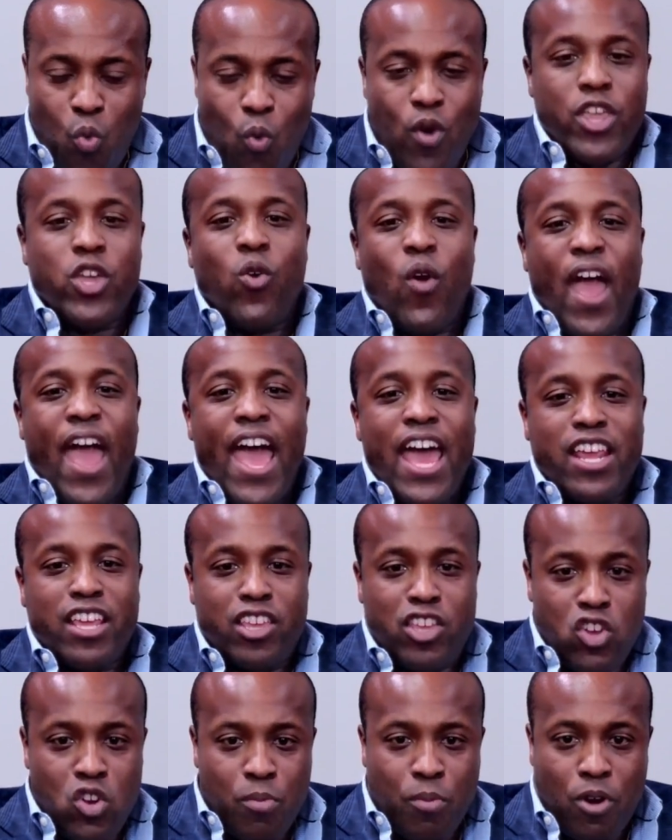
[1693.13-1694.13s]
When you add
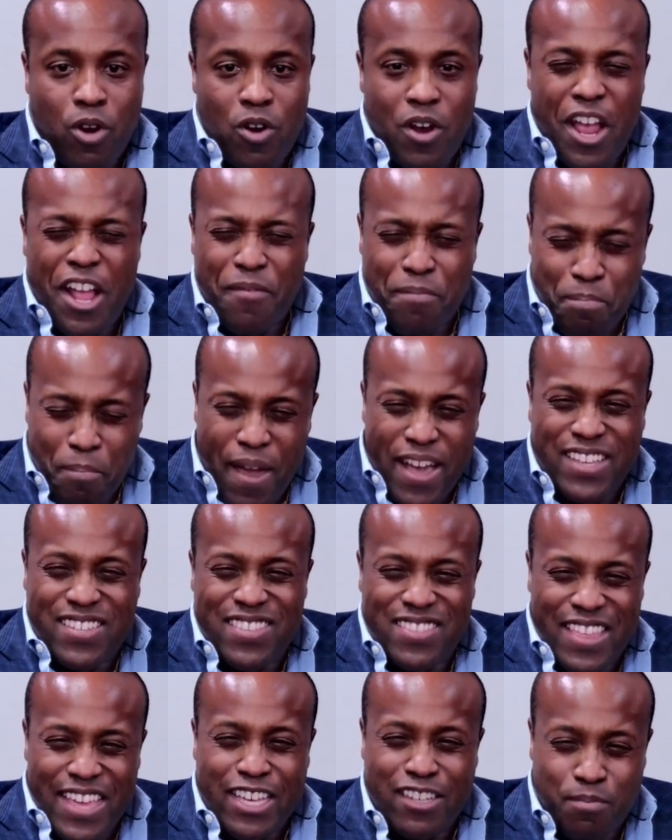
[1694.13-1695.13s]
humor, it
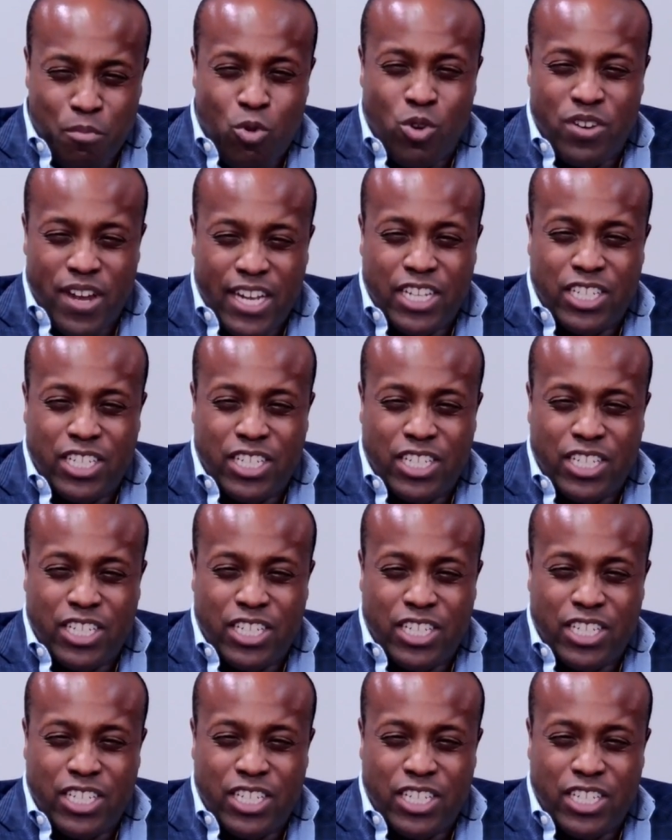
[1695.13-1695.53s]
makes things more